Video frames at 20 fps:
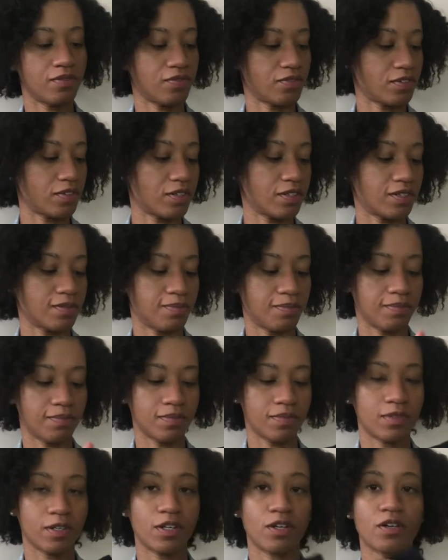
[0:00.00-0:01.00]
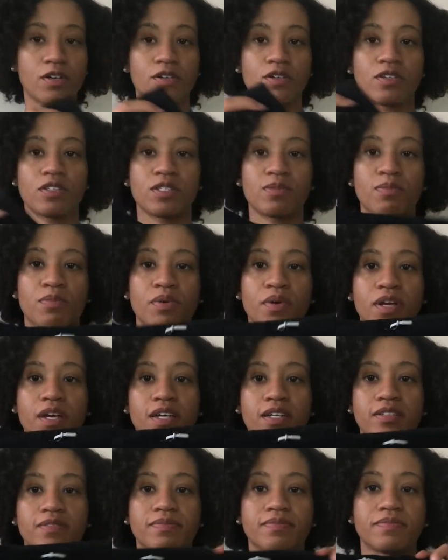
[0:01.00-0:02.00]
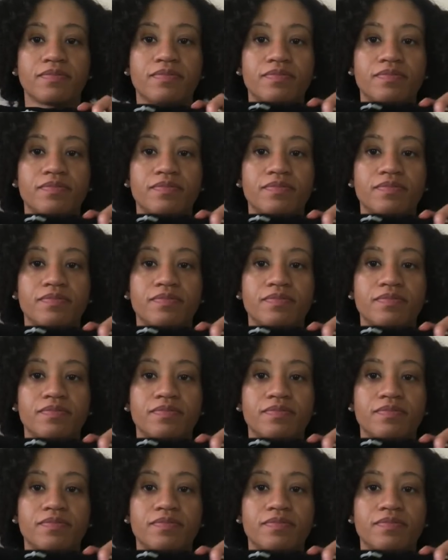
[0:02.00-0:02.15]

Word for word: for the girls brand.